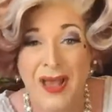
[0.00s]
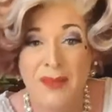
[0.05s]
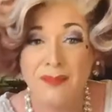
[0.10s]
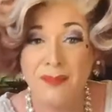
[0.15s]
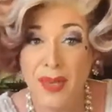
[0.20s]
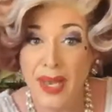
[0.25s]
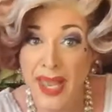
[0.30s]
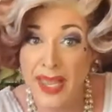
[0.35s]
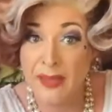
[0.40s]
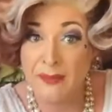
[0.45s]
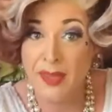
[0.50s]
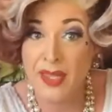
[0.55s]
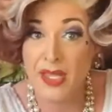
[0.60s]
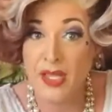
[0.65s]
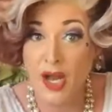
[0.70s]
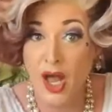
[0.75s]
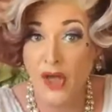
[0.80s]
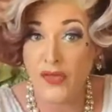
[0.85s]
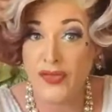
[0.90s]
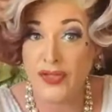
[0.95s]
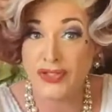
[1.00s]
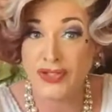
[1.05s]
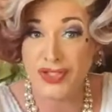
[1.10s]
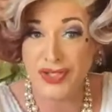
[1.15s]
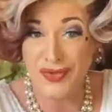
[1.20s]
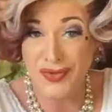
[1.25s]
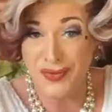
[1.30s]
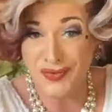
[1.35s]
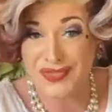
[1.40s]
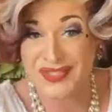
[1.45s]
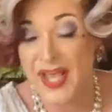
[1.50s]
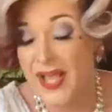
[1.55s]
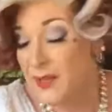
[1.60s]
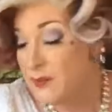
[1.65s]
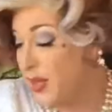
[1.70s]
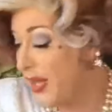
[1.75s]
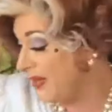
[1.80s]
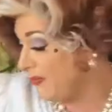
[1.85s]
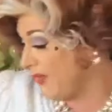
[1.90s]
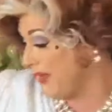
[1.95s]
Blame it on the juice.
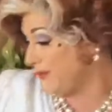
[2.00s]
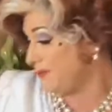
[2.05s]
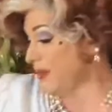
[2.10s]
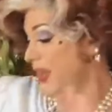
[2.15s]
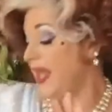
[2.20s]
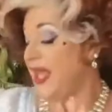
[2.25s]
Blame it